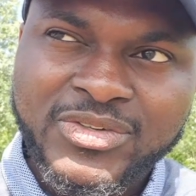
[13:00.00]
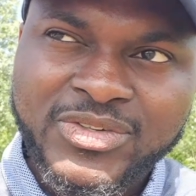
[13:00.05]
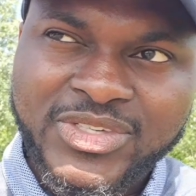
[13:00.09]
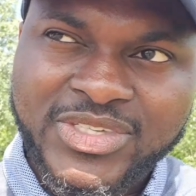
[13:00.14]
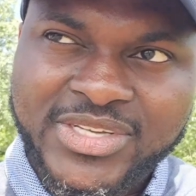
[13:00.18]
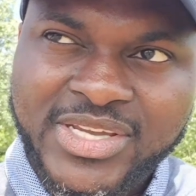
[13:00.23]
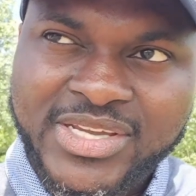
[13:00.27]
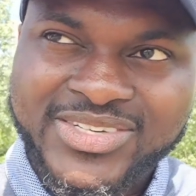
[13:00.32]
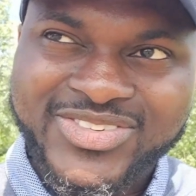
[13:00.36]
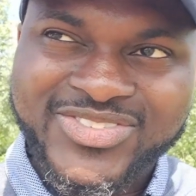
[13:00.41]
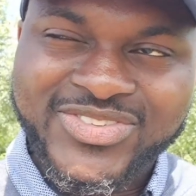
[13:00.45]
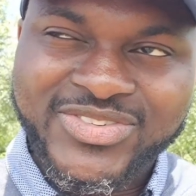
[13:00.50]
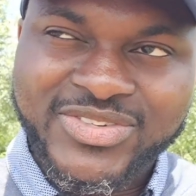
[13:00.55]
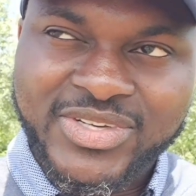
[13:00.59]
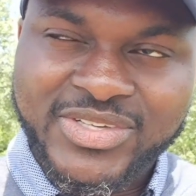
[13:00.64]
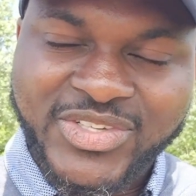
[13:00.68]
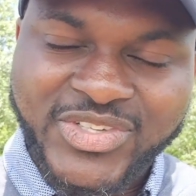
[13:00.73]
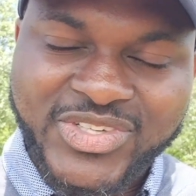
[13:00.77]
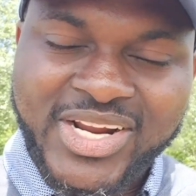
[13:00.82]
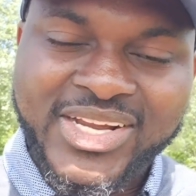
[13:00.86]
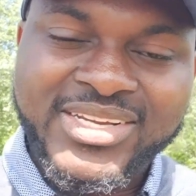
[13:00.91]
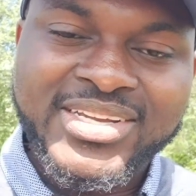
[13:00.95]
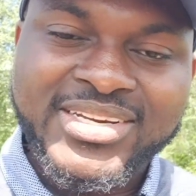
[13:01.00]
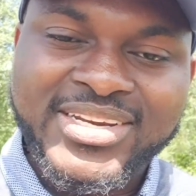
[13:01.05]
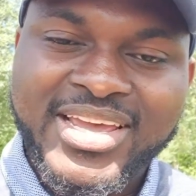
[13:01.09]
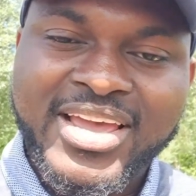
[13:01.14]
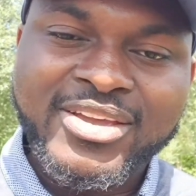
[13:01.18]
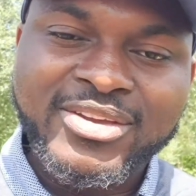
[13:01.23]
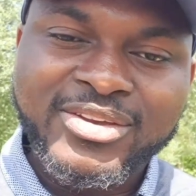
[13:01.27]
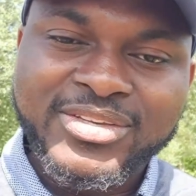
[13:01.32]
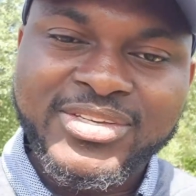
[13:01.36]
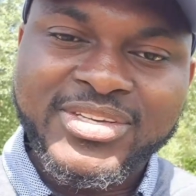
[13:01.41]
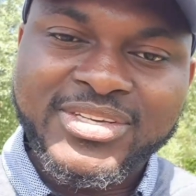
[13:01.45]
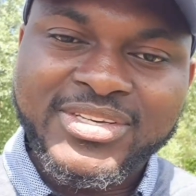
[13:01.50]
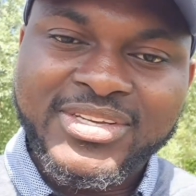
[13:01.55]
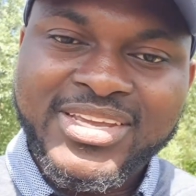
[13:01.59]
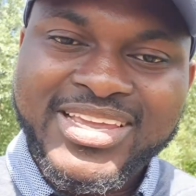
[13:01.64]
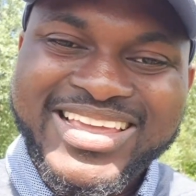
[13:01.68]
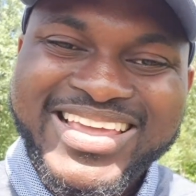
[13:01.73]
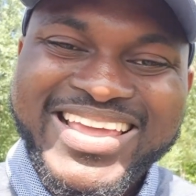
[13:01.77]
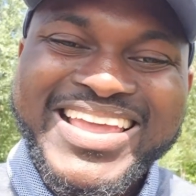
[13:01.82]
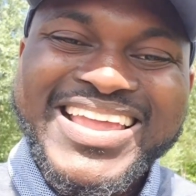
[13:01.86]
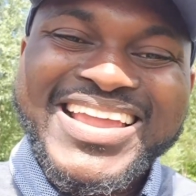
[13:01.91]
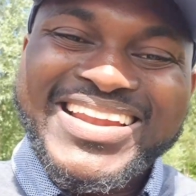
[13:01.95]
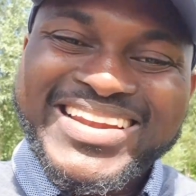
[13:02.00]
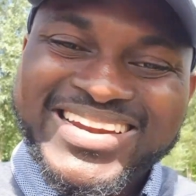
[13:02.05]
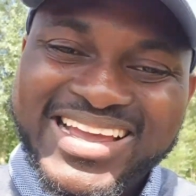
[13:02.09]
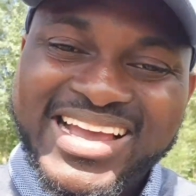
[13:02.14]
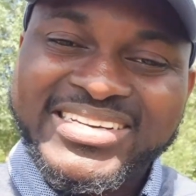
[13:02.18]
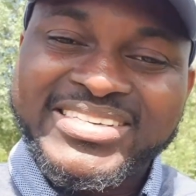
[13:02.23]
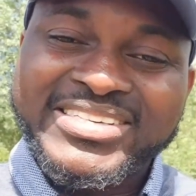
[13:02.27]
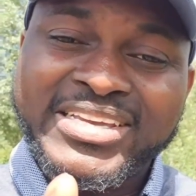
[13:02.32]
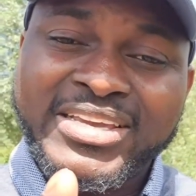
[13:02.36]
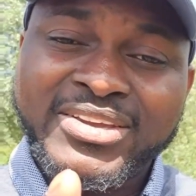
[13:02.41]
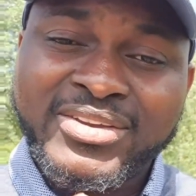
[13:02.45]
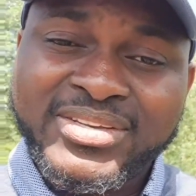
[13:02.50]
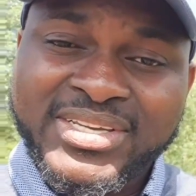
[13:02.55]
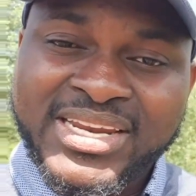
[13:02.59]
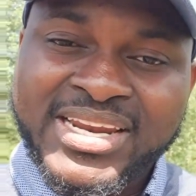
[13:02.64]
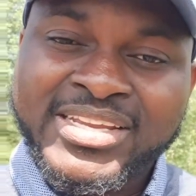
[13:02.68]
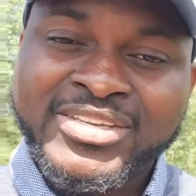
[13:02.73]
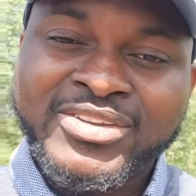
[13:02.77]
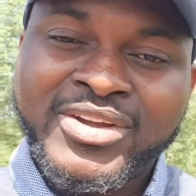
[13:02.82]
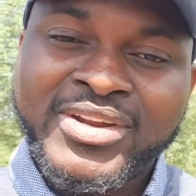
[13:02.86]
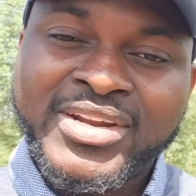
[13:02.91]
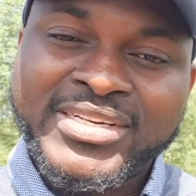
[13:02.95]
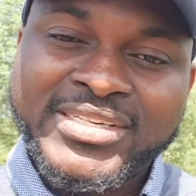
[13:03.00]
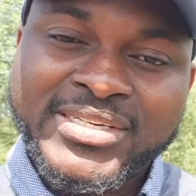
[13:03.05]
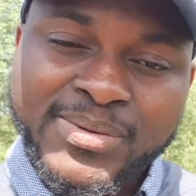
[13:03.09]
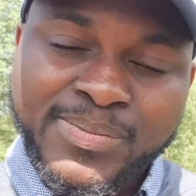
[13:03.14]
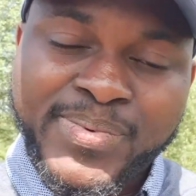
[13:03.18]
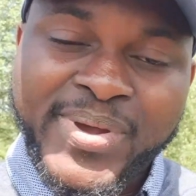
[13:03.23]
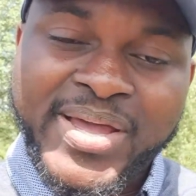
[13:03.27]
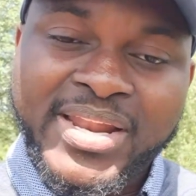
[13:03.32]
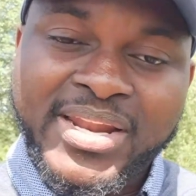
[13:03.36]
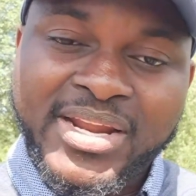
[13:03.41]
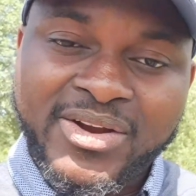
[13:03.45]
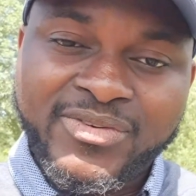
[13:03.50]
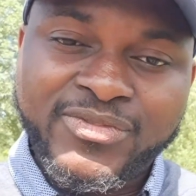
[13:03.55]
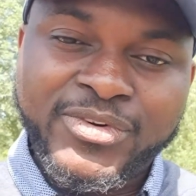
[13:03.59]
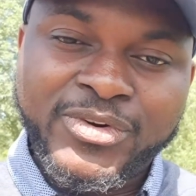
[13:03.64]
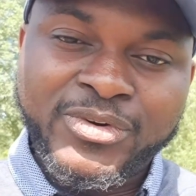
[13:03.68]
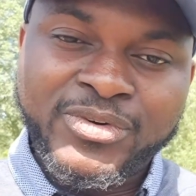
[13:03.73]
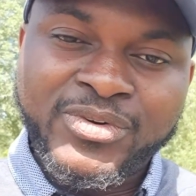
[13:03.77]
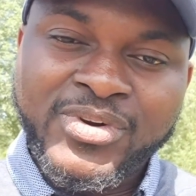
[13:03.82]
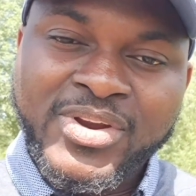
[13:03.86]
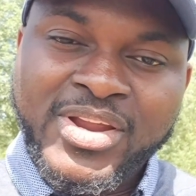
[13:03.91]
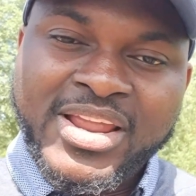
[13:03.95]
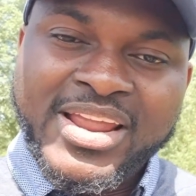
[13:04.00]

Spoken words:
stick strategy they are using. They are still using it on a deeper level.